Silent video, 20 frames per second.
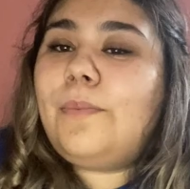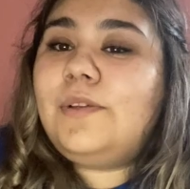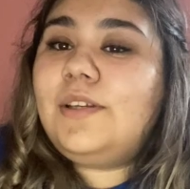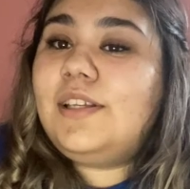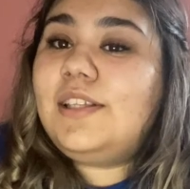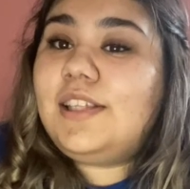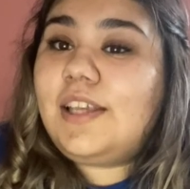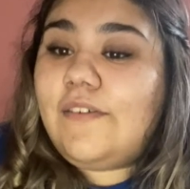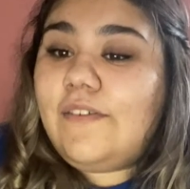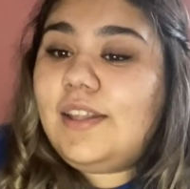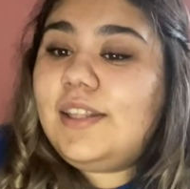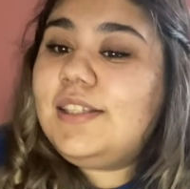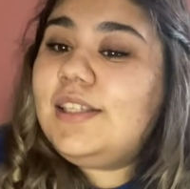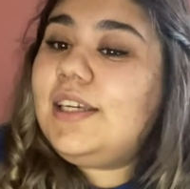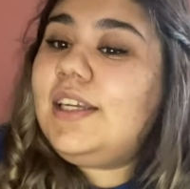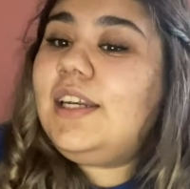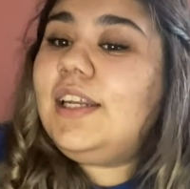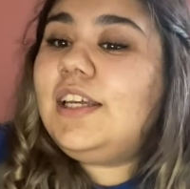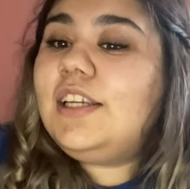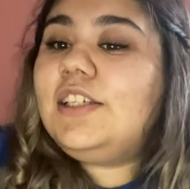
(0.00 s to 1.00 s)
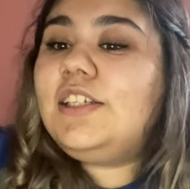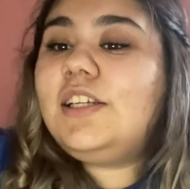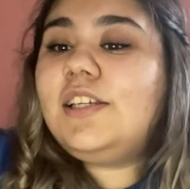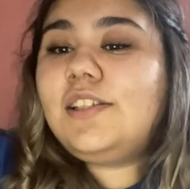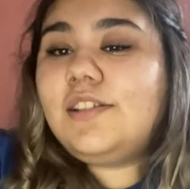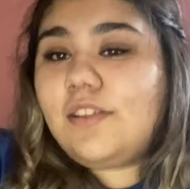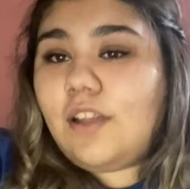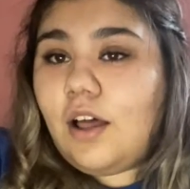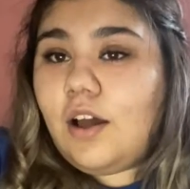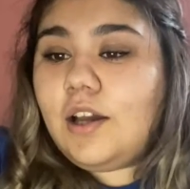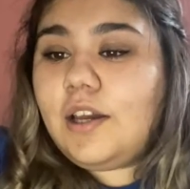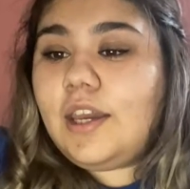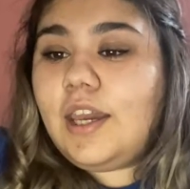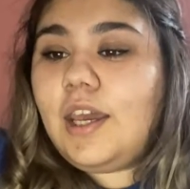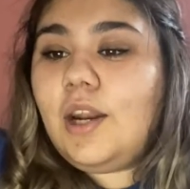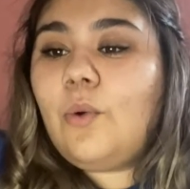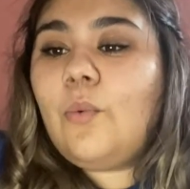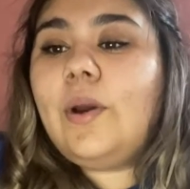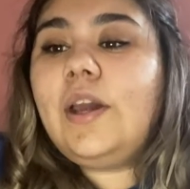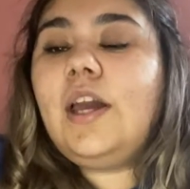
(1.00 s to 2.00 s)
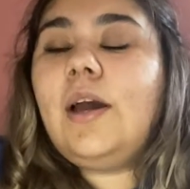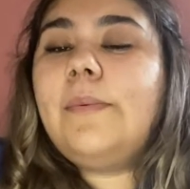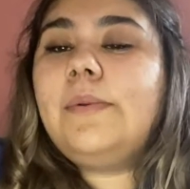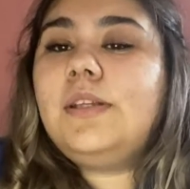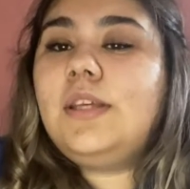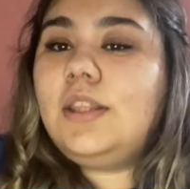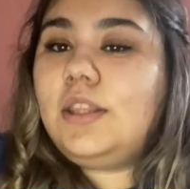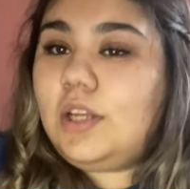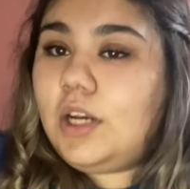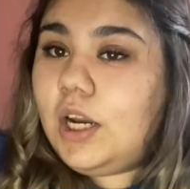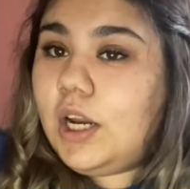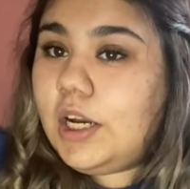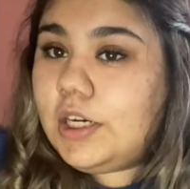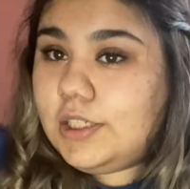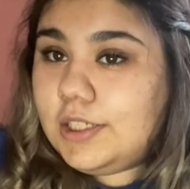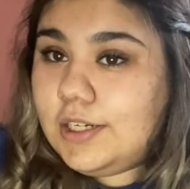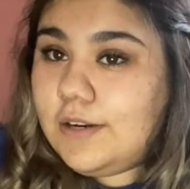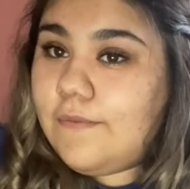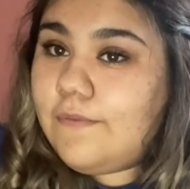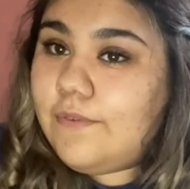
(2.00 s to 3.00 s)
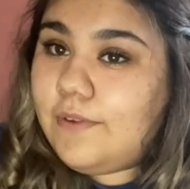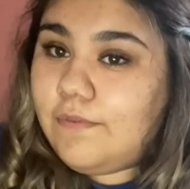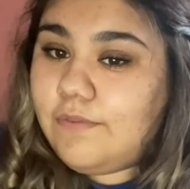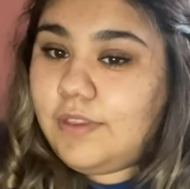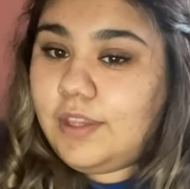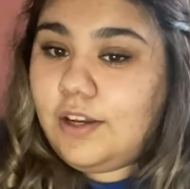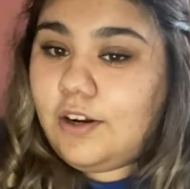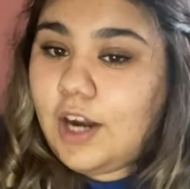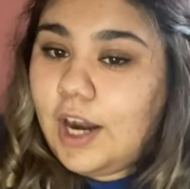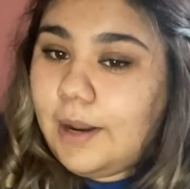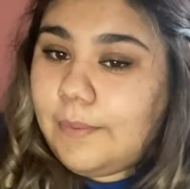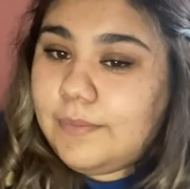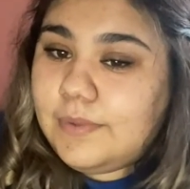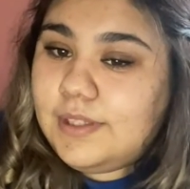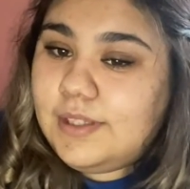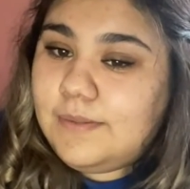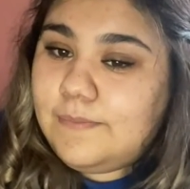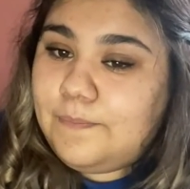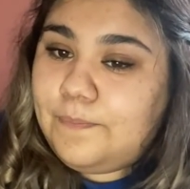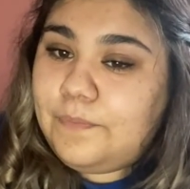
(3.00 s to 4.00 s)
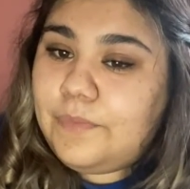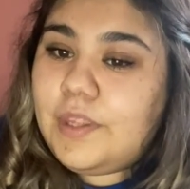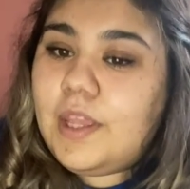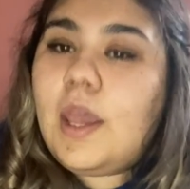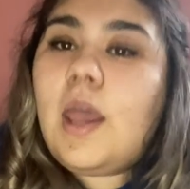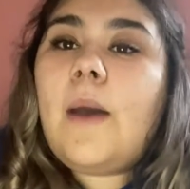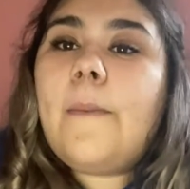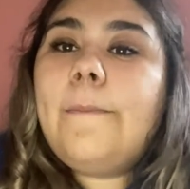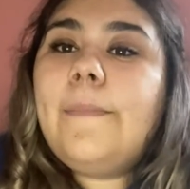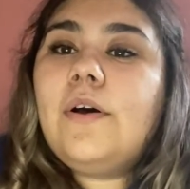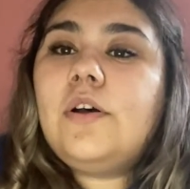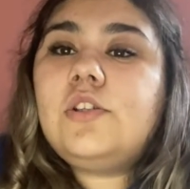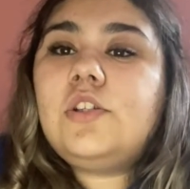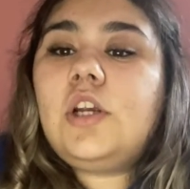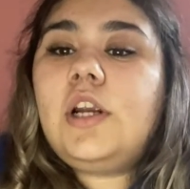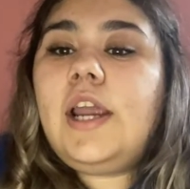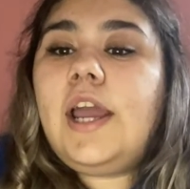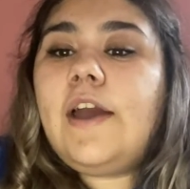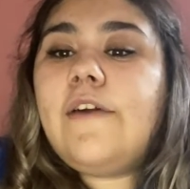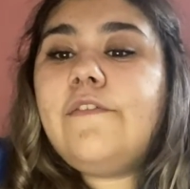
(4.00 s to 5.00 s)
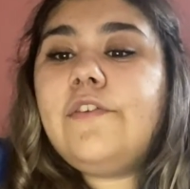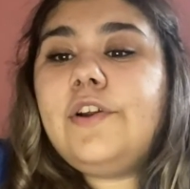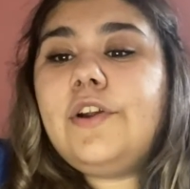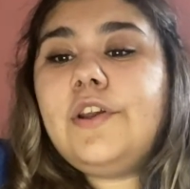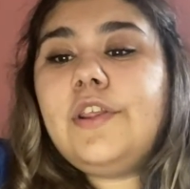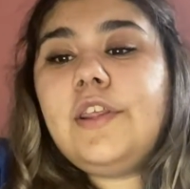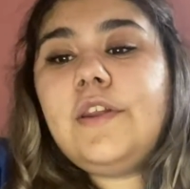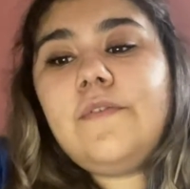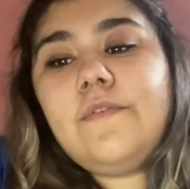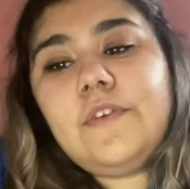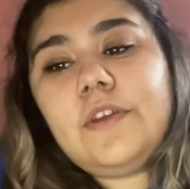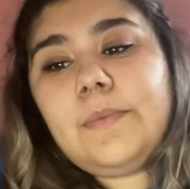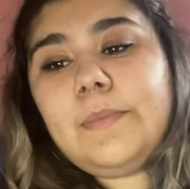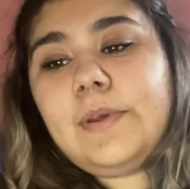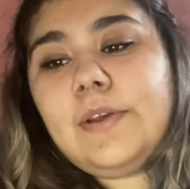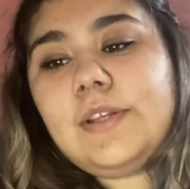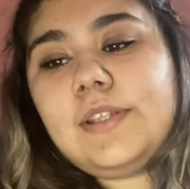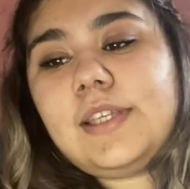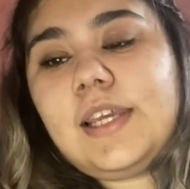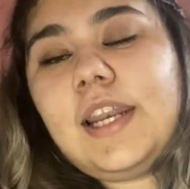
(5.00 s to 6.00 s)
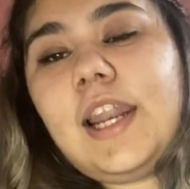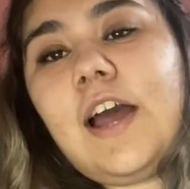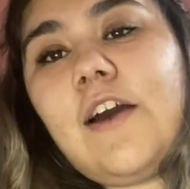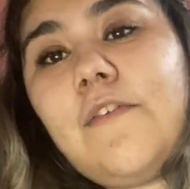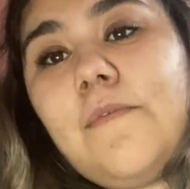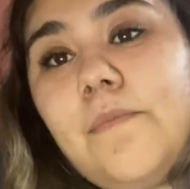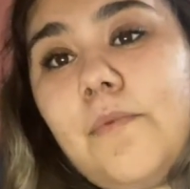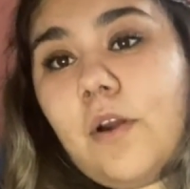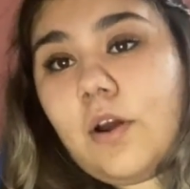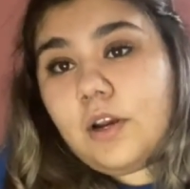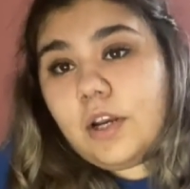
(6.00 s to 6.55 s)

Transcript: 17 inches long and weigh up to 350 grams. Males are heavier than females and have broader